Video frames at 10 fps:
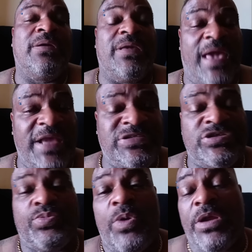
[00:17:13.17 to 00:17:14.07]

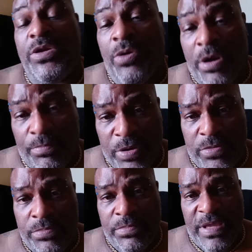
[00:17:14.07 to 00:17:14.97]
Gangsters wear dark
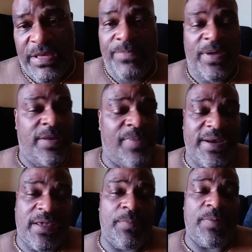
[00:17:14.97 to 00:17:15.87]
blue.
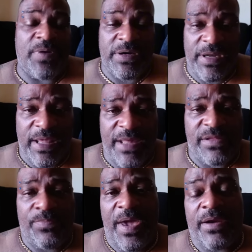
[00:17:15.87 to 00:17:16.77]
Anybody coming up under the
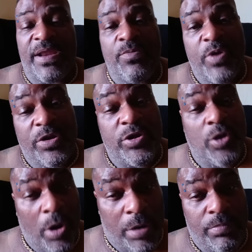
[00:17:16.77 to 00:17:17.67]
gangster banner, they wear
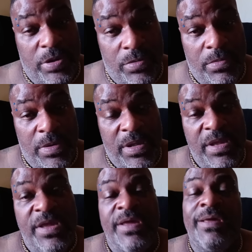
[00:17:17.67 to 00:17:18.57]
dark blue.
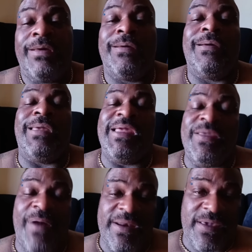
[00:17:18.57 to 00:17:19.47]

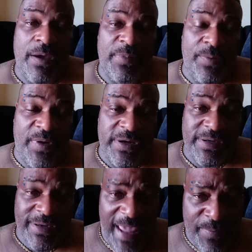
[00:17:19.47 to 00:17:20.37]
Anybody coming up under
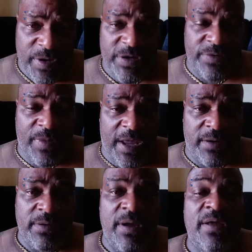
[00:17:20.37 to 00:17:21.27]
the neighborhood
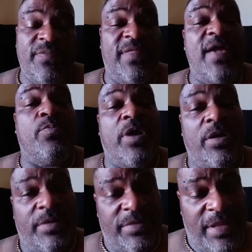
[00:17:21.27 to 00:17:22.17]
banner, they
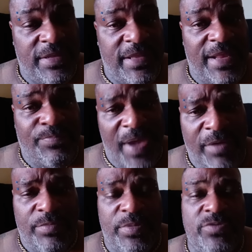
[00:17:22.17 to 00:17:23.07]
wear that
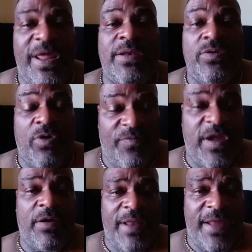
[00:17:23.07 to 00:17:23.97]
powder blue, that North
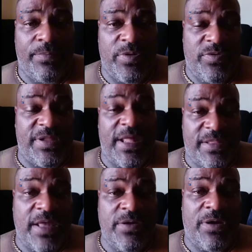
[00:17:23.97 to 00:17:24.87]
Carolina blue, because that's
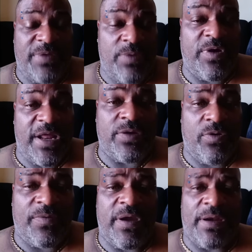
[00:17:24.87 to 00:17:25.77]
their hookup. They wear that
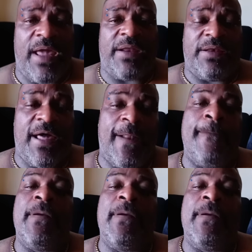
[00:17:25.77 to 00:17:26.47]
North Carolina a lot.